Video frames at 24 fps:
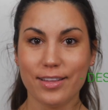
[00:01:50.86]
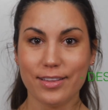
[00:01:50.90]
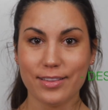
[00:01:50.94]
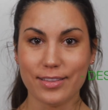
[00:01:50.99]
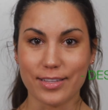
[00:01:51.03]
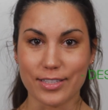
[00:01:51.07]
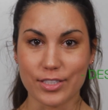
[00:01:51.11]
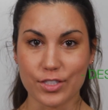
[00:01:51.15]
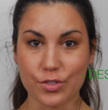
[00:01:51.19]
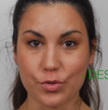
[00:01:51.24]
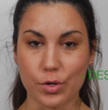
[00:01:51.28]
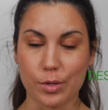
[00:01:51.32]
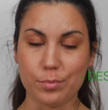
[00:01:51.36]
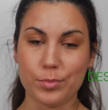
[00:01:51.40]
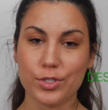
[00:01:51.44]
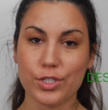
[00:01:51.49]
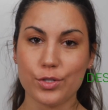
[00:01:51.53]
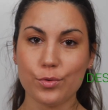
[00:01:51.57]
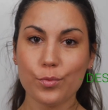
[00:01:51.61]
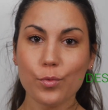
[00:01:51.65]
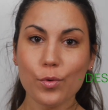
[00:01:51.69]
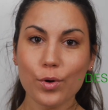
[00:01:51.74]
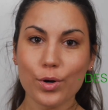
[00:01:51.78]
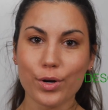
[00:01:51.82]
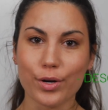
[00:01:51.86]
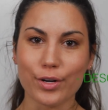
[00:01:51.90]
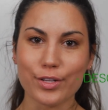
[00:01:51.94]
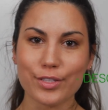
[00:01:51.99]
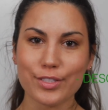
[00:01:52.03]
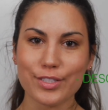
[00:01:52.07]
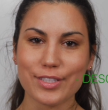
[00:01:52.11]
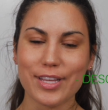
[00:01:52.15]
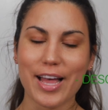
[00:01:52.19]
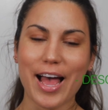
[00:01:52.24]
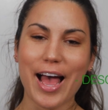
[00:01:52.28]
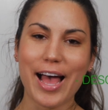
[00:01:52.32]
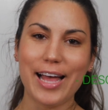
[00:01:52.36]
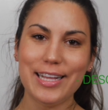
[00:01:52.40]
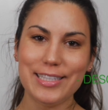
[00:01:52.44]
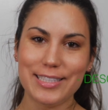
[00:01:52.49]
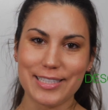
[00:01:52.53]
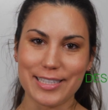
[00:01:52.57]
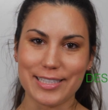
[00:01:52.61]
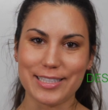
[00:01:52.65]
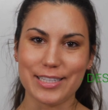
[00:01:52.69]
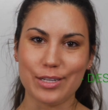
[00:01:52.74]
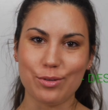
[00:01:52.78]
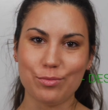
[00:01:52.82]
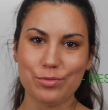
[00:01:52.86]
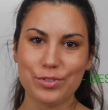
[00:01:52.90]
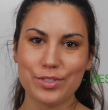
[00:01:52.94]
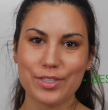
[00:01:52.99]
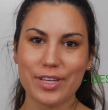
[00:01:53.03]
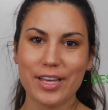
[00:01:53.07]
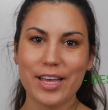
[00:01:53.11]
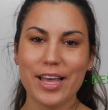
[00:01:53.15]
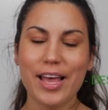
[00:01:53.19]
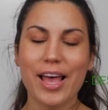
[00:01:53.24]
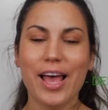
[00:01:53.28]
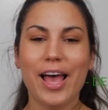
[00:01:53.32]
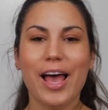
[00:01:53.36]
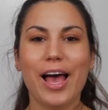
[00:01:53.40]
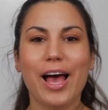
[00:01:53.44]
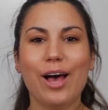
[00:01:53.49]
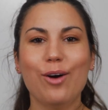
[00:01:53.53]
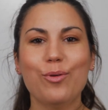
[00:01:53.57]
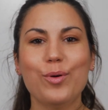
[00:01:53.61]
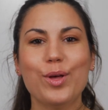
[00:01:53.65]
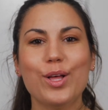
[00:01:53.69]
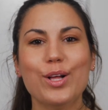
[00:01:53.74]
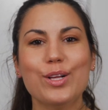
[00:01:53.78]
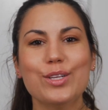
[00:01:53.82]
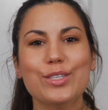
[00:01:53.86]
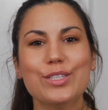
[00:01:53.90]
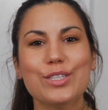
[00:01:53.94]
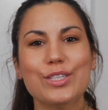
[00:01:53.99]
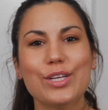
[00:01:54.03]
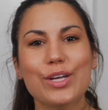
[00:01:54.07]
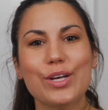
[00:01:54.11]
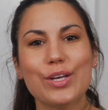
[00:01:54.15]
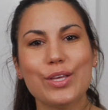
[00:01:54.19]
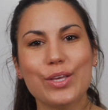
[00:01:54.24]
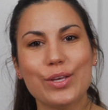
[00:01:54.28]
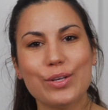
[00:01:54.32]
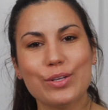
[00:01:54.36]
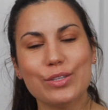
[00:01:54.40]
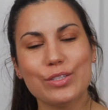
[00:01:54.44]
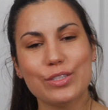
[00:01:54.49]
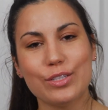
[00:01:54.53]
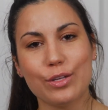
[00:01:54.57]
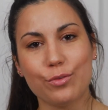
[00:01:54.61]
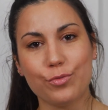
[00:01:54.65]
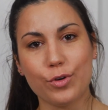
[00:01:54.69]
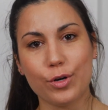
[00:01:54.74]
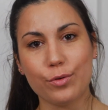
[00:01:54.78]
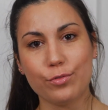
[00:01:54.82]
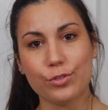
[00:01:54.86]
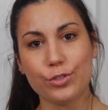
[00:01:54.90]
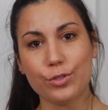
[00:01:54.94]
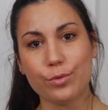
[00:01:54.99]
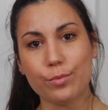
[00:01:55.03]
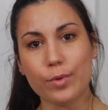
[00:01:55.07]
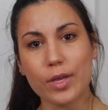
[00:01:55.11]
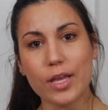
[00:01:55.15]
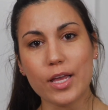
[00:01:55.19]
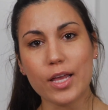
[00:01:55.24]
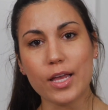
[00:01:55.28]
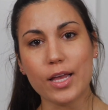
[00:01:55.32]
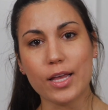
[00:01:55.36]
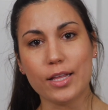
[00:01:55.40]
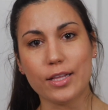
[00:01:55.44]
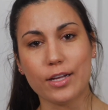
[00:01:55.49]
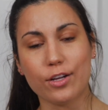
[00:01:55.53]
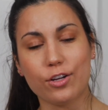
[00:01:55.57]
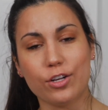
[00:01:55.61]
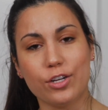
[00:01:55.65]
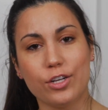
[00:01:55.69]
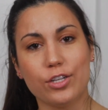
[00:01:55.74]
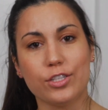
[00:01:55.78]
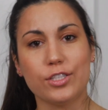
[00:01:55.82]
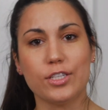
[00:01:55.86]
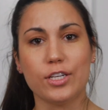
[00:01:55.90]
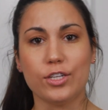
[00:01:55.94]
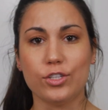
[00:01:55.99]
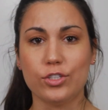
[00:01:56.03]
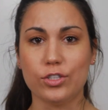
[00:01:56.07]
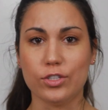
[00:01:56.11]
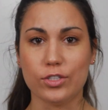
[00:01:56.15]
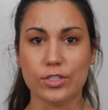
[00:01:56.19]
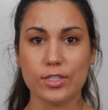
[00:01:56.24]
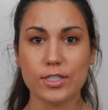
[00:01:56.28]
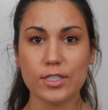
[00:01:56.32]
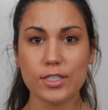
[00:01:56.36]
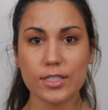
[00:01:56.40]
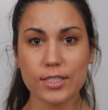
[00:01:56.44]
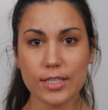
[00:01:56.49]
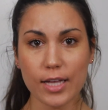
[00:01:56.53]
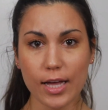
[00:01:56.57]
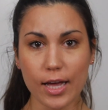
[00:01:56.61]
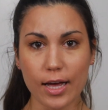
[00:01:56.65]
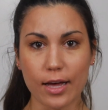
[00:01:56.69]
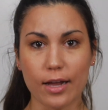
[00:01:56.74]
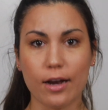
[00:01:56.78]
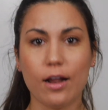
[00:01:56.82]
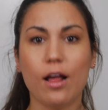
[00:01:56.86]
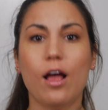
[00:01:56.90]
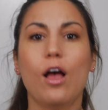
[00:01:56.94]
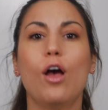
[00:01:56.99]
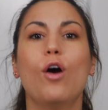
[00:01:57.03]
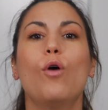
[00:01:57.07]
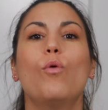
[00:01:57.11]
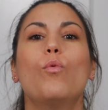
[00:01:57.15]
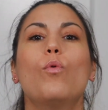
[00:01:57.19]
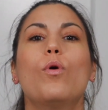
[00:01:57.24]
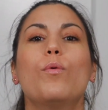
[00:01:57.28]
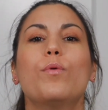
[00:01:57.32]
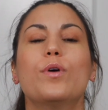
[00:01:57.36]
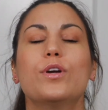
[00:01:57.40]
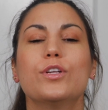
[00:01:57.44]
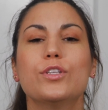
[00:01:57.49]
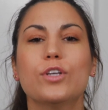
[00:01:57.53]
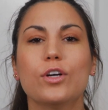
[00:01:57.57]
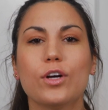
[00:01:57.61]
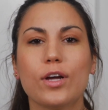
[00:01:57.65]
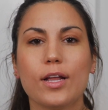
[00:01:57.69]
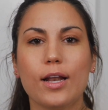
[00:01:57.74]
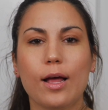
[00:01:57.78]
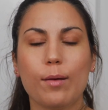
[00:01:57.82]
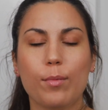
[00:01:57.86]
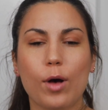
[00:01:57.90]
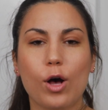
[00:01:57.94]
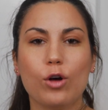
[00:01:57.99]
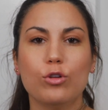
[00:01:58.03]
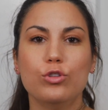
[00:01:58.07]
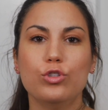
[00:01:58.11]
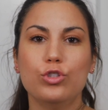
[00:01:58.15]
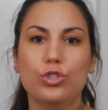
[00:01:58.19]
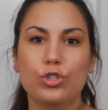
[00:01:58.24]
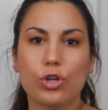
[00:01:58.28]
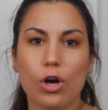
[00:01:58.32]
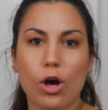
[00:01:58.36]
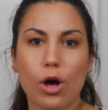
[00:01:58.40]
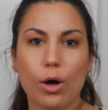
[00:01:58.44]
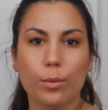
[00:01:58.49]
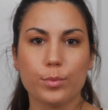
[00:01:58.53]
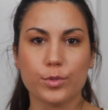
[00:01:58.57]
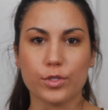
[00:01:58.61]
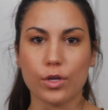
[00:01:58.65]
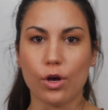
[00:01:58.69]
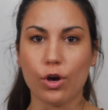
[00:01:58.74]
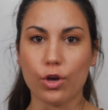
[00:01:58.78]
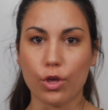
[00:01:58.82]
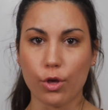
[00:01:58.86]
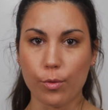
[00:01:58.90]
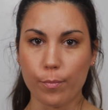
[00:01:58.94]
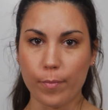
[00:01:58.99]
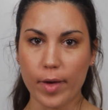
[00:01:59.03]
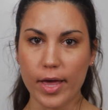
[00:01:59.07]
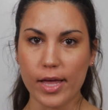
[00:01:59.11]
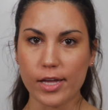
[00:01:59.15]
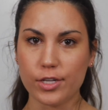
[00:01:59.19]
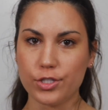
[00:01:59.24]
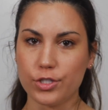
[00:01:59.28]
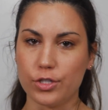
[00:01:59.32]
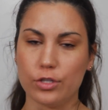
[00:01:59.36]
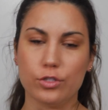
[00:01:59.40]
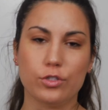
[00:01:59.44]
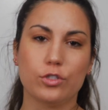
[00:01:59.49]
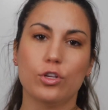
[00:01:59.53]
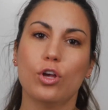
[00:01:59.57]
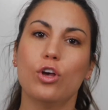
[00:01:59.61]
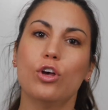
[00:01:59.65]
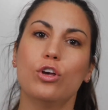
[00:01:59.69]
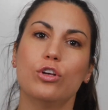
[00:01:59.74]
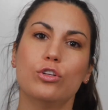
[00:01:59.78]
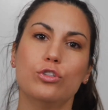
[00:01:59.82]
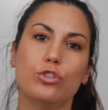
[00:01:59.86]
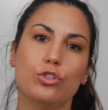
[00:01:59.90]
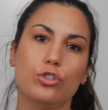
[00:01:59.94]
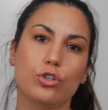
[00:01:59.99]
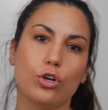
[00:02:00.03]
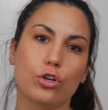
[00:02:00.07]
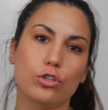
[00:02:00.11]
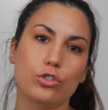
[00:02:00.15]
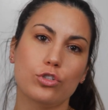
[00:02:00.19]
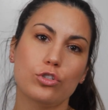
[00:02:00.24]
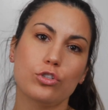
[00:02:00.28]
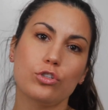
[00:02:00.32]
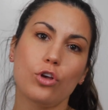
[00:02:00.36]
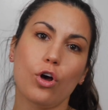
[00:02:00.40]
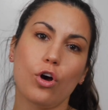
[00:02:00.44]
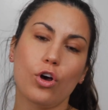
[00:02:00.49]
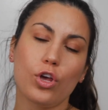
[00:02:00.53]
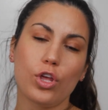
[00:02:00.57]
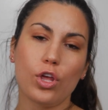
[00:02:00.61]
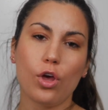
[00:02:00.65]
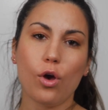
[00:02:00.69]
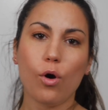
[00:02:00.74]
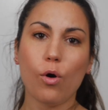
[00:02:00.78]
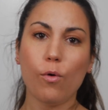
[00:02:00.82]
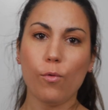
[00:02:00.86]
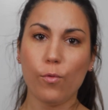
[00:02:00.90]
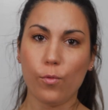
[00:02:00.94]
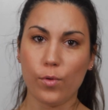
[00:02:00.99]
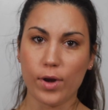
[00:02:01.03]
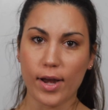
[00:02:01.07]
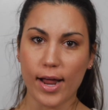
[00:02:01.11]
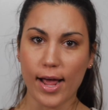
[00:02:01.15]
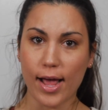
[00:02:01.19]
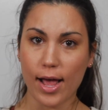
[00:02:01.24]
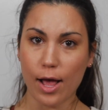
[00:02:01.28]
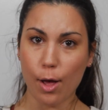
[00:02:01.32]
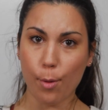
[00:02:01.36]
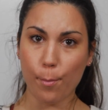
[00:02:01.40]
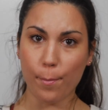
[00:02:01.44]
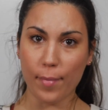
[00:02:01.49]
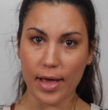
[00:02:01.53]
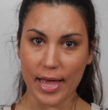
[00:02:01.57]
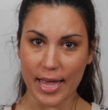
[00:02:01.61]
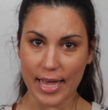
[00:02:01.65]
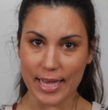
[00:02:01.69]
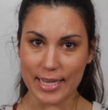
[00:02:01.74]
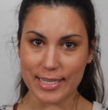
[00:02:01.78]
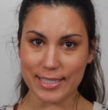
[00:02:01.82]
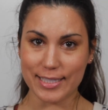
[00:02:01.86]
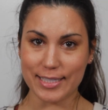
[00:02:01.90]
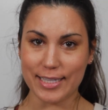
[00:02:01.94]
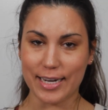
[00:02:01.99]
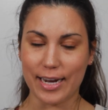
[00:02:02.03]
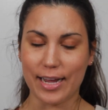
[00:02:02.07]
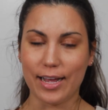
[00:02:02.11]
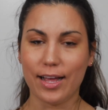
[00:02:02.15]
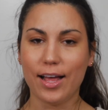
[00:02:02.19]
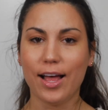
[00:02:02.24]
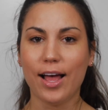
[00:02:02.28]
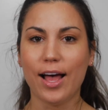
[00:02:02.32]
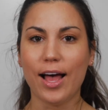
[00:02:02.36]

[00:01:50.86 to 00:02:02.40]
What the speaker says: Description words, adjectives. And we also use the verb to be in the connotation ser when we're talking about jobs, occupations. Yo soy una maestra.